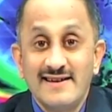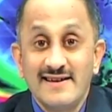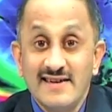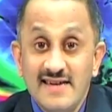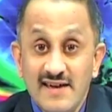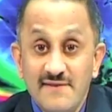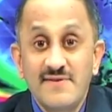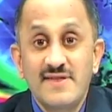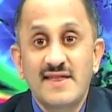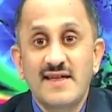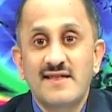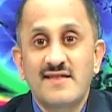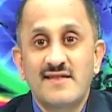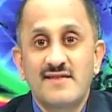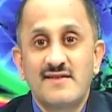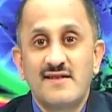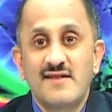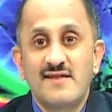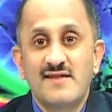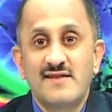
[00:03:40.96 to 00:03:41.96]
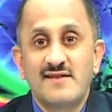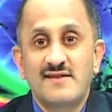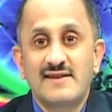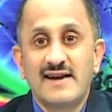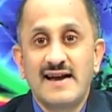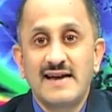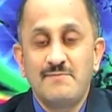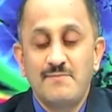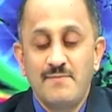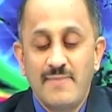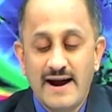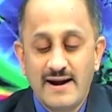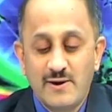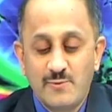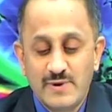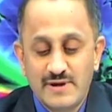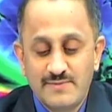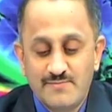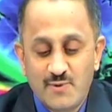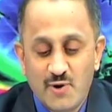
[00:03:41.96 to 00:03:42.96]
gives us this time
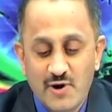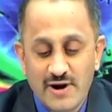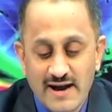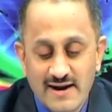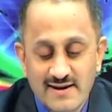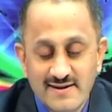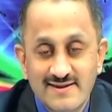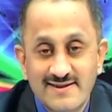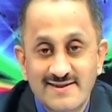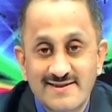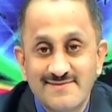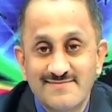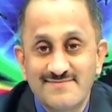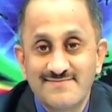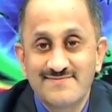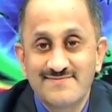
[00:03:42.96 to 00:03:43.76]
bandwidth product.